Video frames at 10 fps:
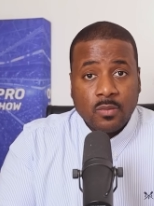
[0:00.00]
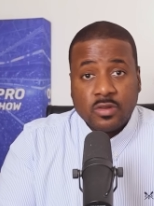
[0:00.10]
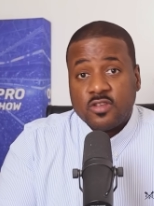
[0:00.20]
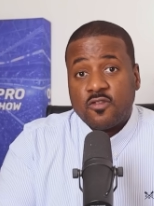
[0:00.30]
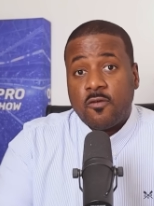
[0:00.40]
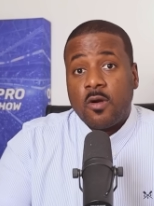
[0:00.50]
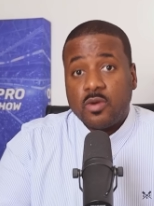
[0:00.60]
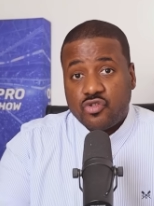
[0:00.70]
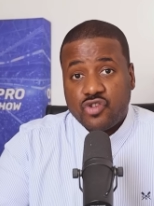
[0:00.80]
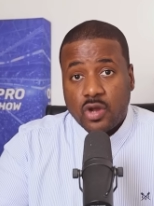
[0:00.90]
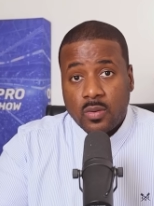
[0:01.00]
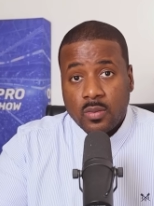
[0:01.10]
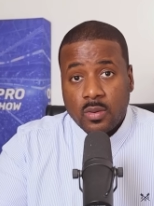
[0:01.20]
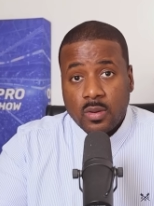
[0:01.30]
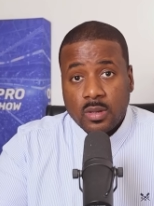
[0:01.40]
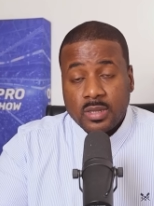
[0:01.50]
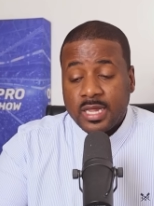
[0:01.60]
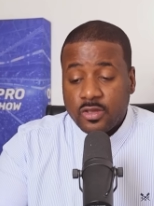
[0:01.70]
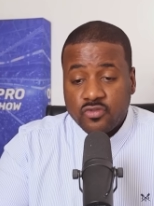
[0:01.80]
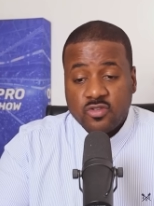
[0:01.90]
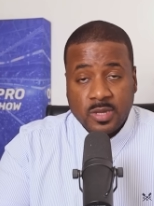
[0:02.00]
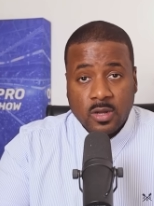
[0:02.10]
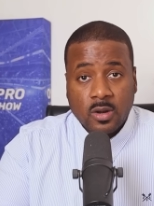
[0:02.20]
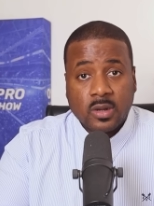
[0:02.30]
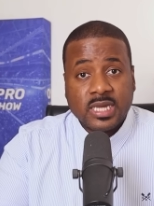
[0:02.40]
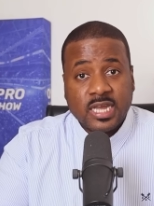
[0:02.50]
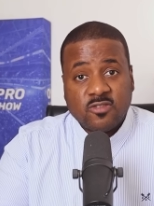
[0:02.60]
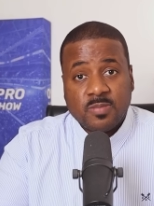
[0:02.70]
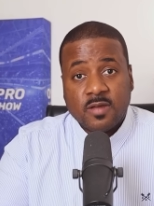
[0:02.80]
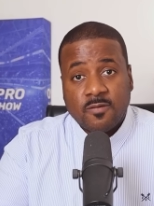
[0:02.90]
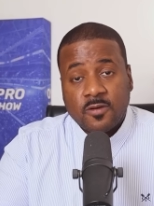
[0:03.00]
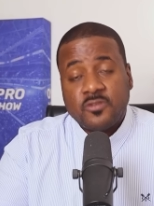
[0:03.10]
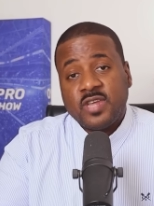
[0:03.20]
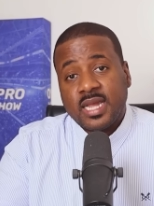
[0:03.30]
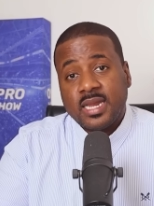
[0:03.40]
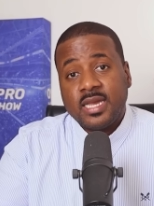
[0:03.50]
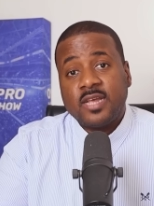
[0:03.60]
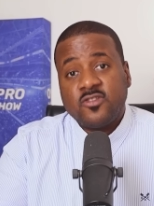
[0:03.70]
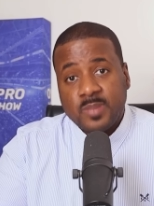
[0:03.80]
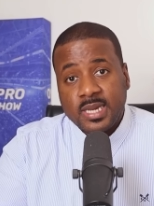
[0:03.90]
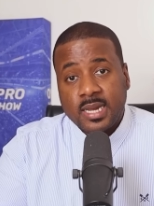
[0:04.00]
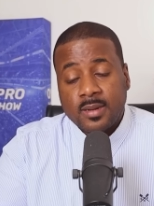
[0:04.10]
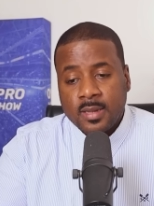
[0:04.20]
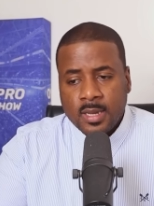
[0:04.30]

with his former show that he used to be on on ESPN, First Take at ESPN.